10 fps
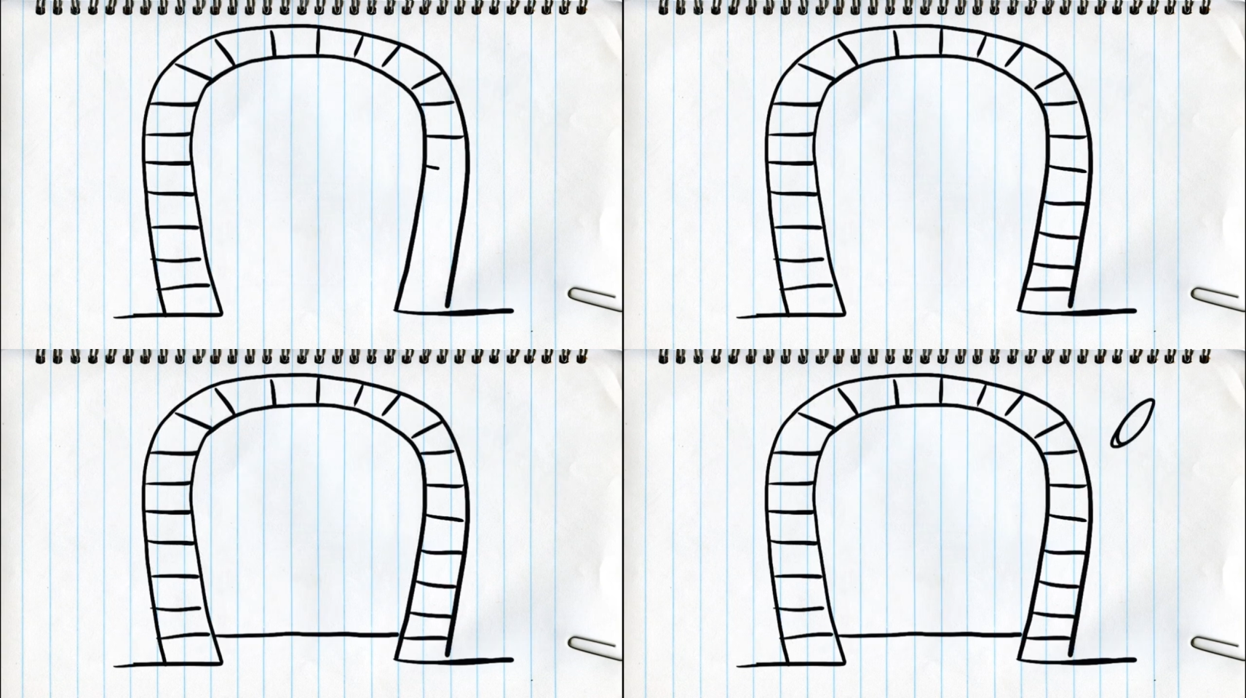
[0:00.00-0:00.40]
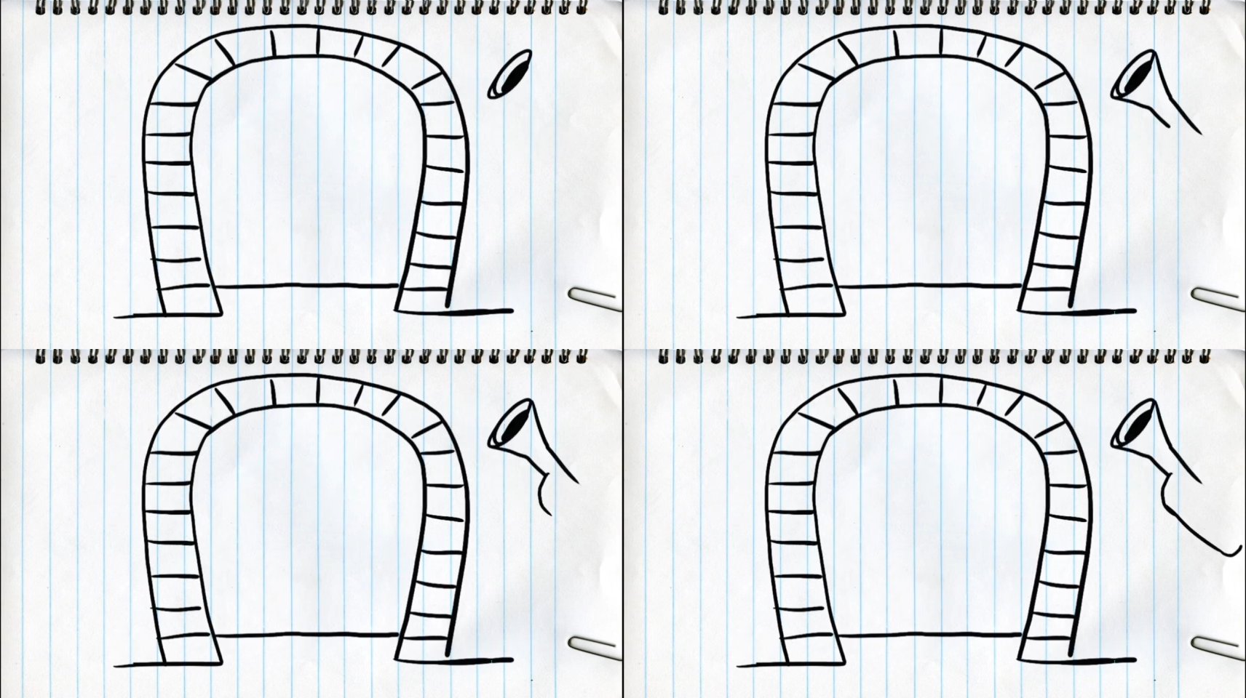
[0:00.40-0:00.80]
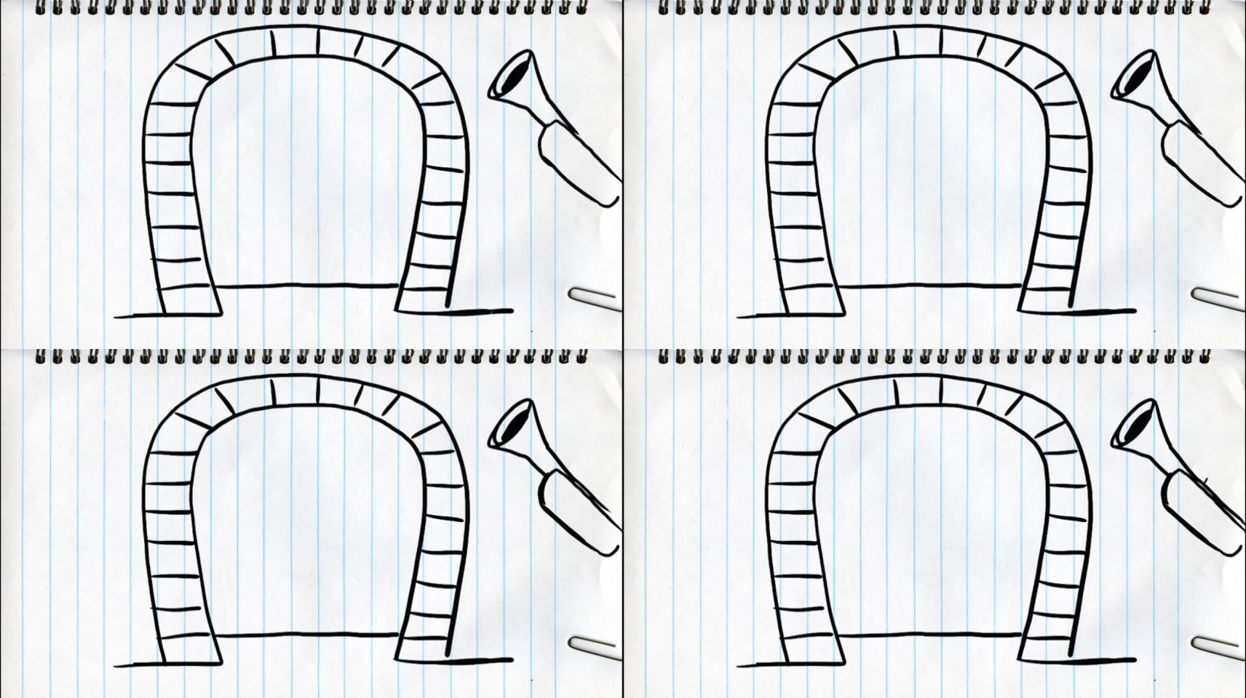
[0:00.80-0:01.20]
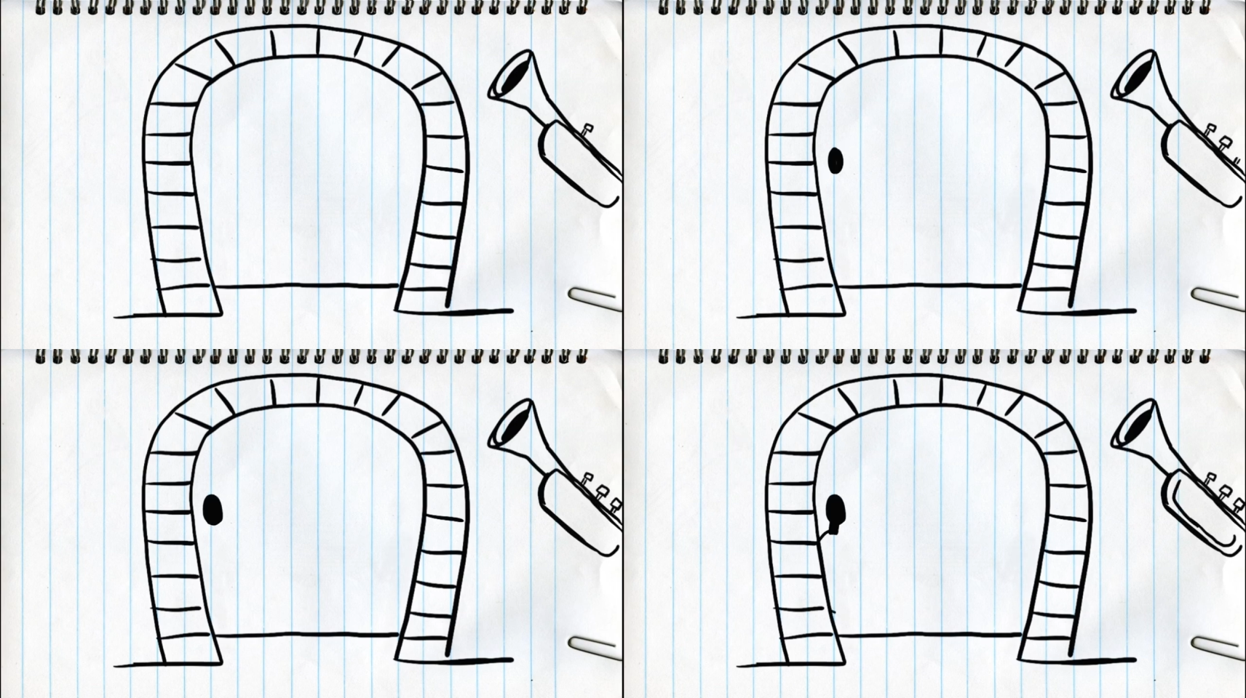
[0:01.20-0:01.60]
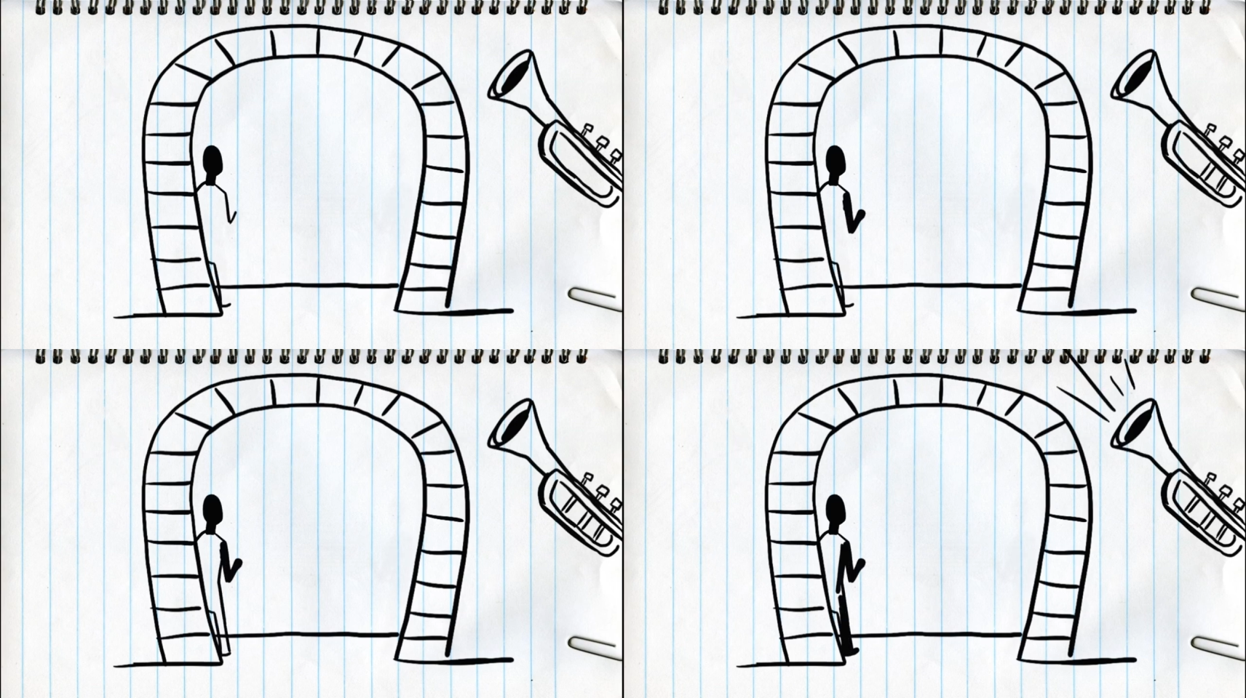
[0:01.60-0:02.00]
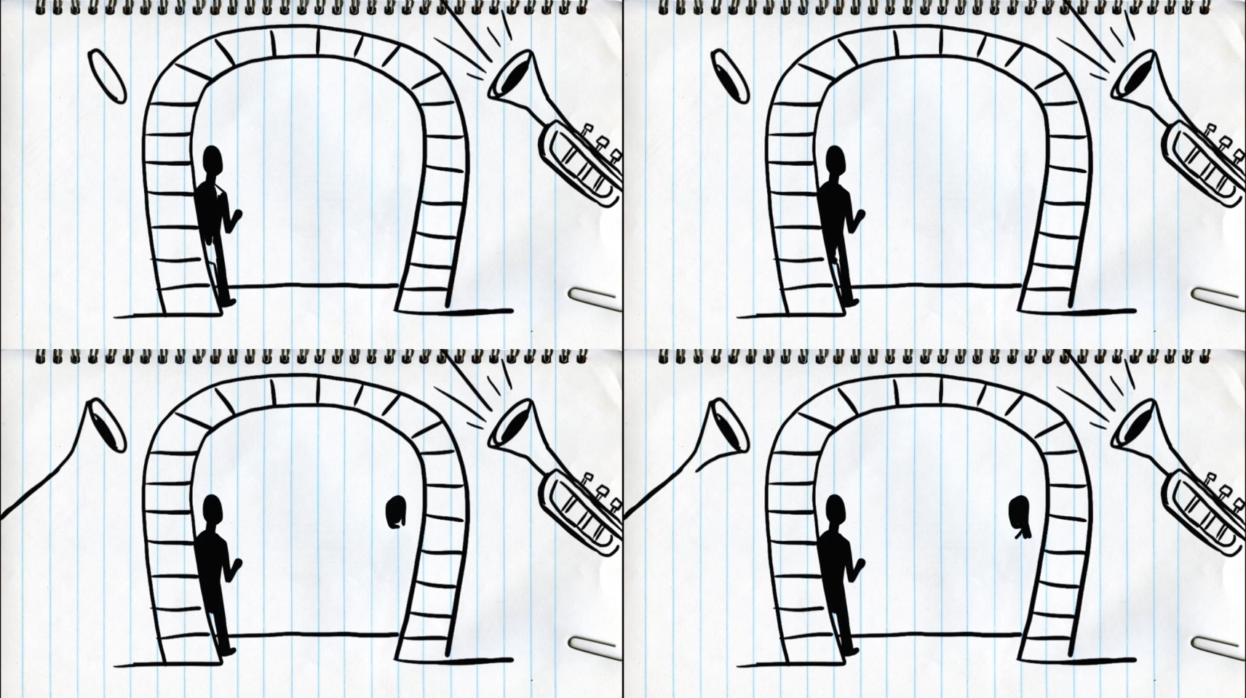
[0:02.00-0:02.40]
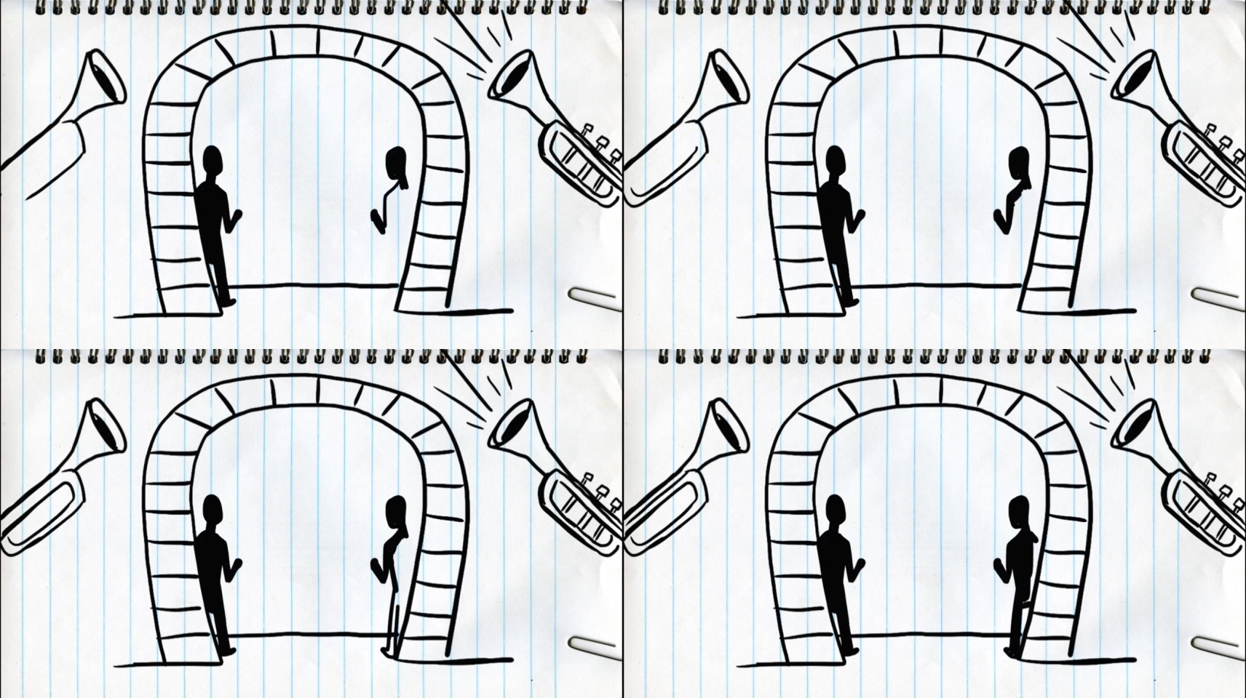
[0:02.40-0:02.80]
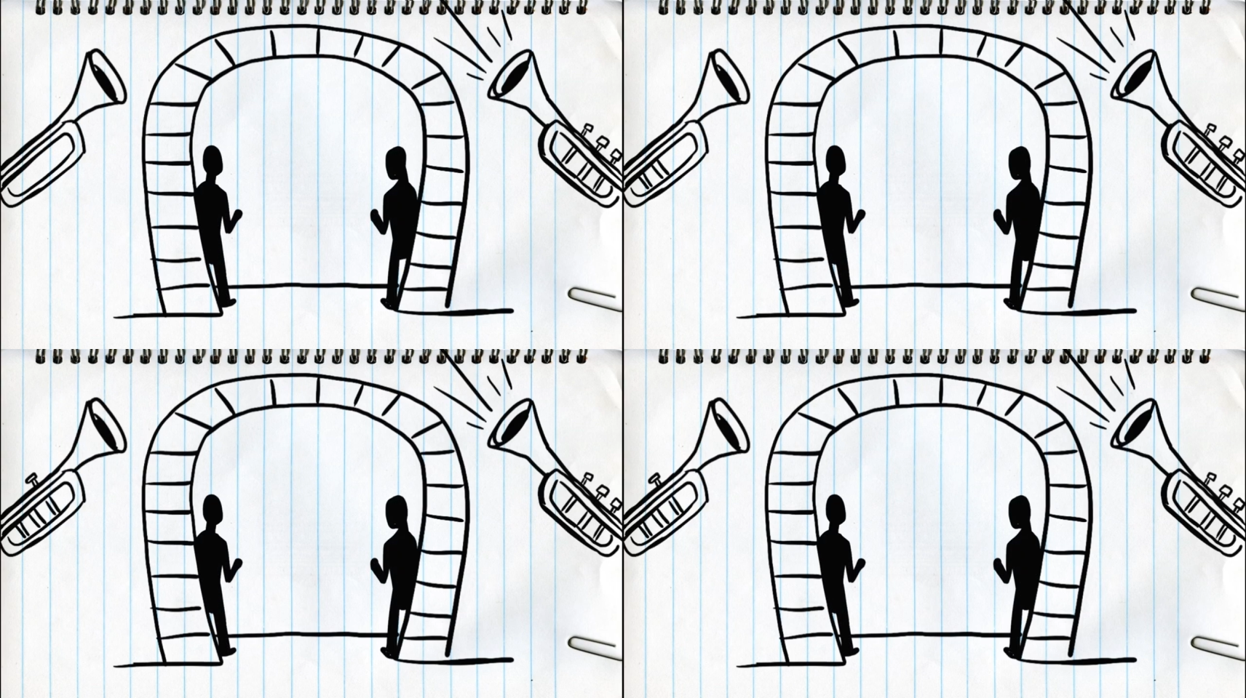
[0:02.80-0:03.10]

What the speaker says: No face is visible, so there are no lips to read.